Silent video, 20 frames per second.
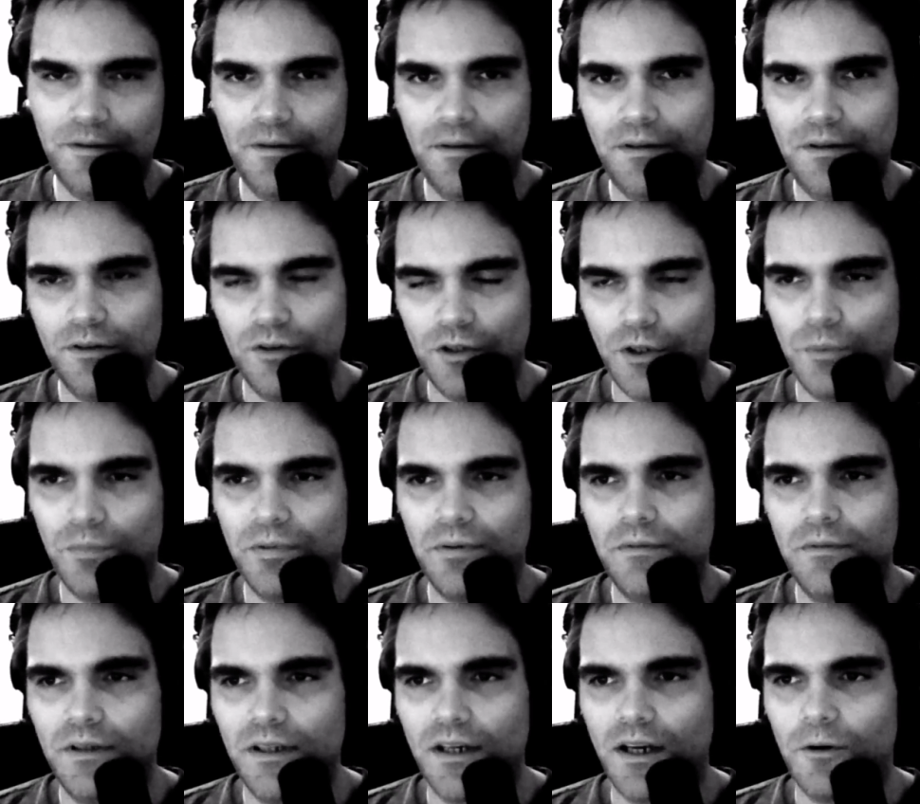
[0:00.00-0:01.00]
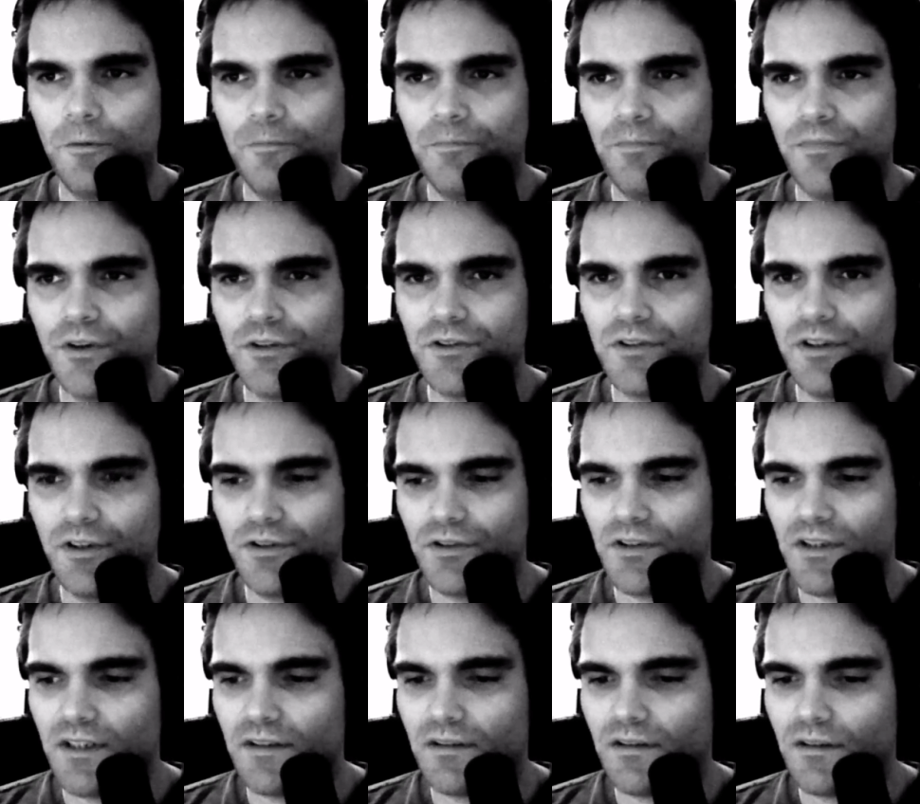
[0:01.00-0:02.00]
loop. There's
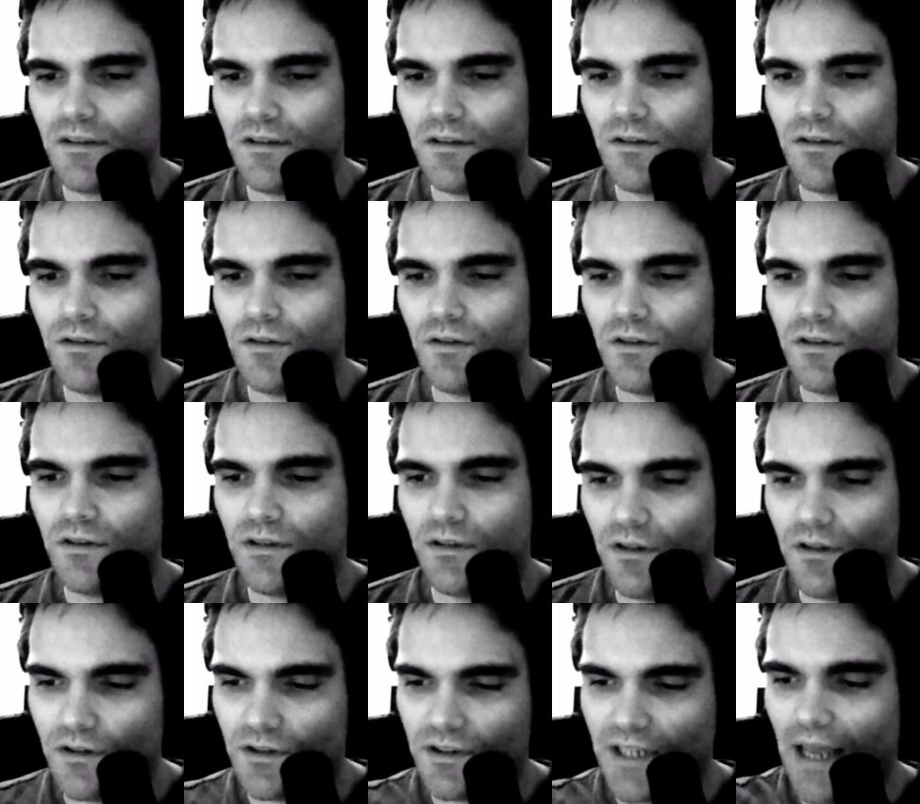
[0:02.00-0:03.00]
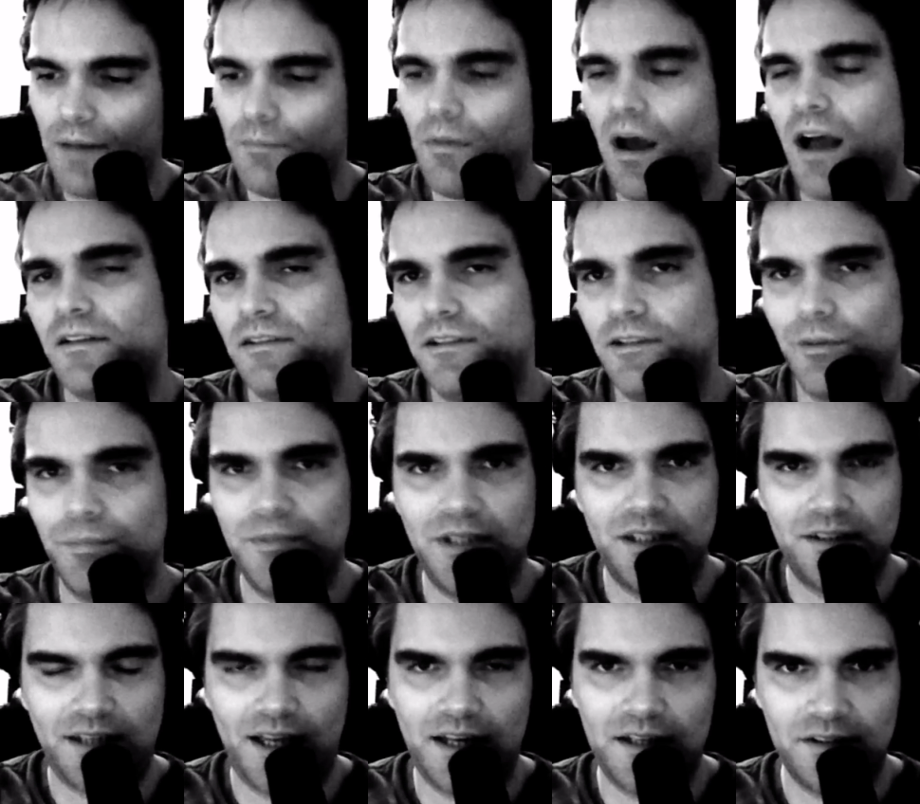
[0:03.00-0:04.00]
this sandbox loop that's
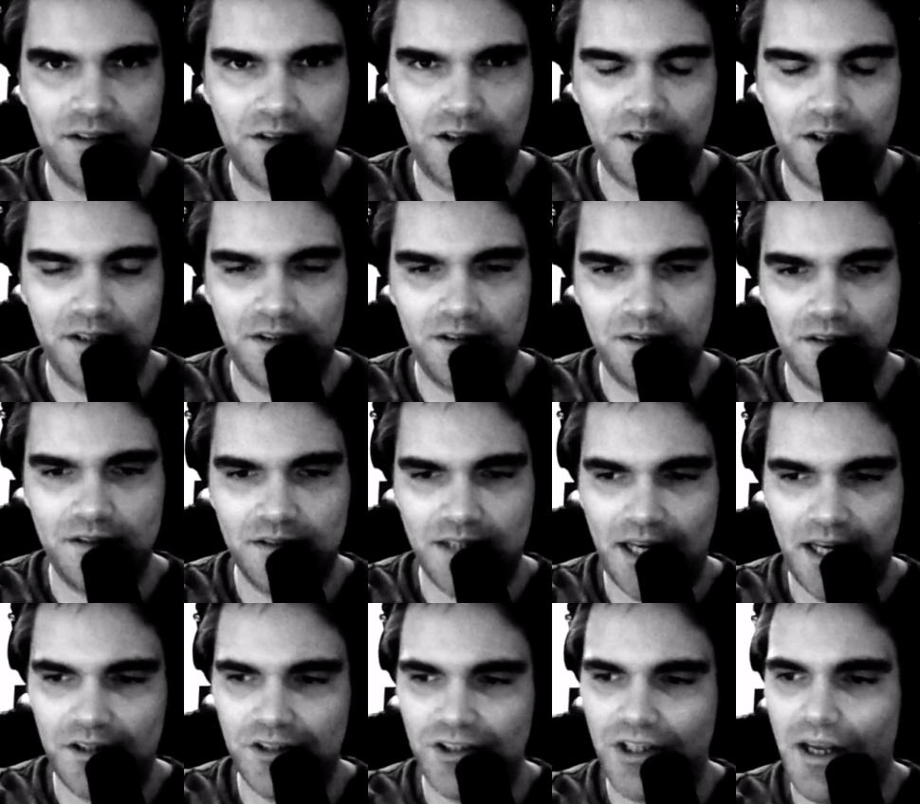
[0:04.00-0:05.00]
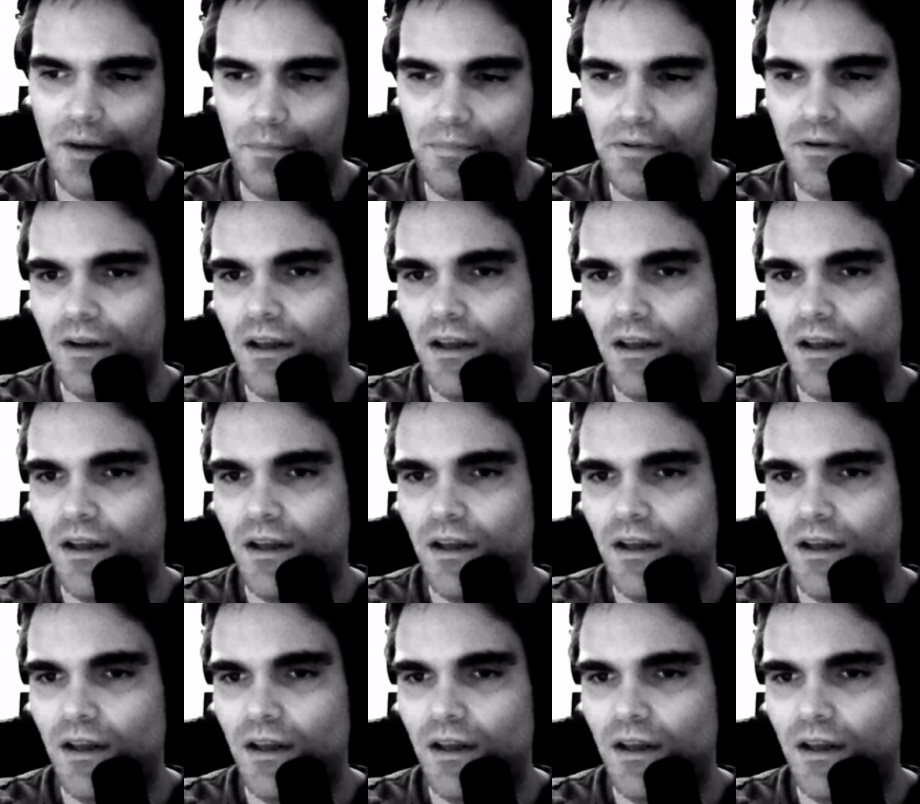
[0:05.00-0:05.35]
kind of starting to take shape.